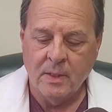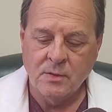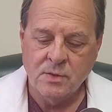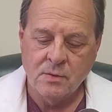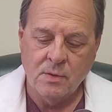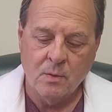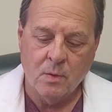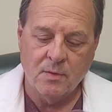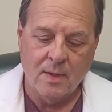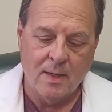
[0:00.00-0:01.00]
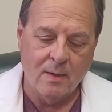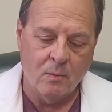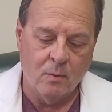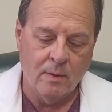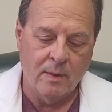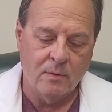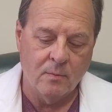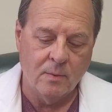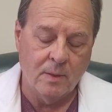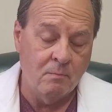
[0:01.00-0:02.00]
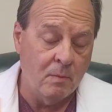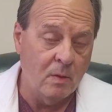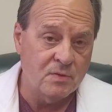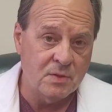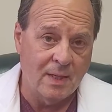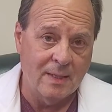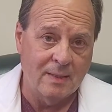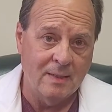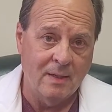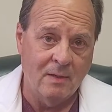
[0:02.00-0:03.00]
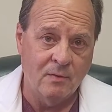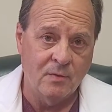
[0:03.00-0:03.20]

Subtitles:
So your orthotic will either be most likely a